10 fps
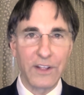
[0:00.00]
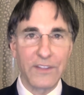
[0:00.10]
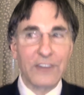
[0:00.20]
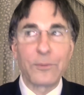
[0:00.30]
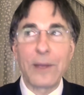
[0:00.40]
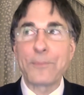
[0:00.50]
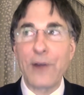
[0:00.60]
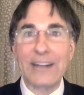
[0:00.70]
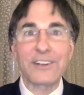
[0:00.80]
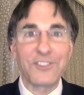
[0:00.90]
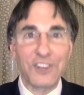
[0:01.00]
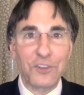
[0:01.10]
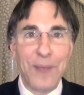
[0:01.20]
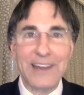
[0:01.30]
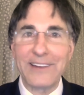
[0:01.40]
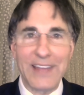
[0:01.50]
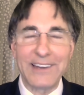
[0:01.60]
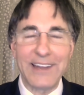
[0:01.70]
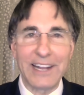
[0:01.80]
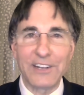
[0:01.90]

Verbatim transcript: That's my practice expanded that day.